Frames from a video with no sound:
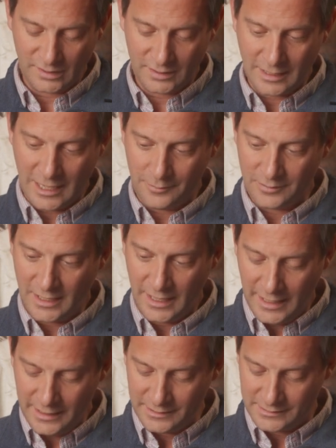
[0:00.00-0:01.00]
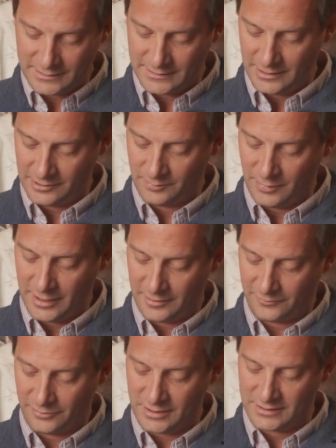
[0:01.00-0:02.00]
Karen hated to say goodbye to
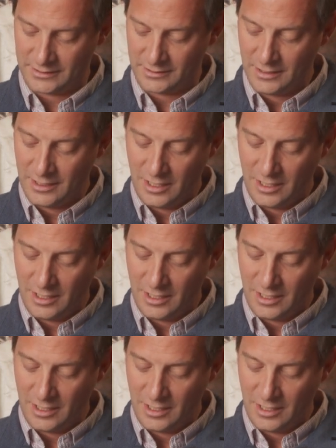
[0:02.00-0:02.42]
Frosty,